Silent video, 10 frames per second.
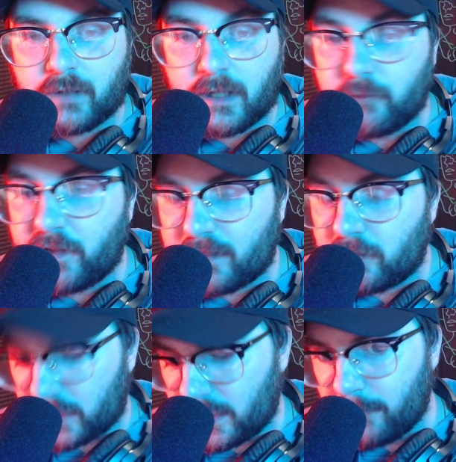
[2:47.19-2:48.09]
If we take a
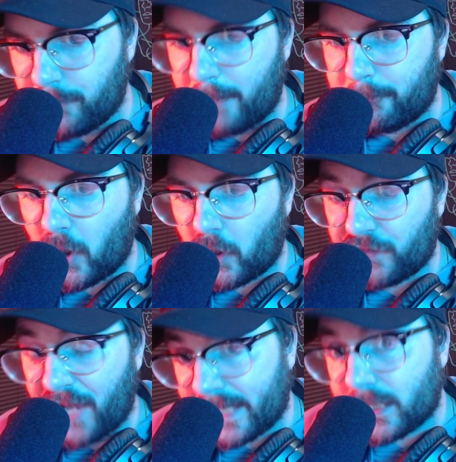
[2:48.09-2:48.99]
look at hip-hop
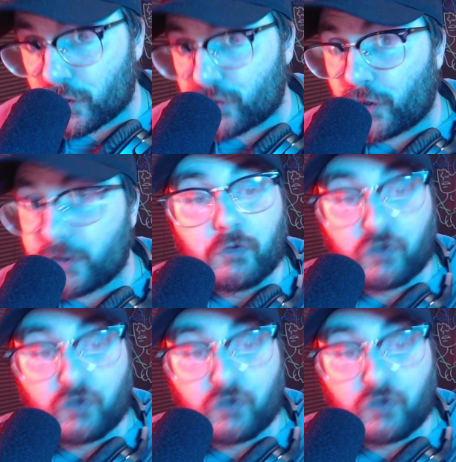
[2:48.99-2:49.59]
bars, I can assure you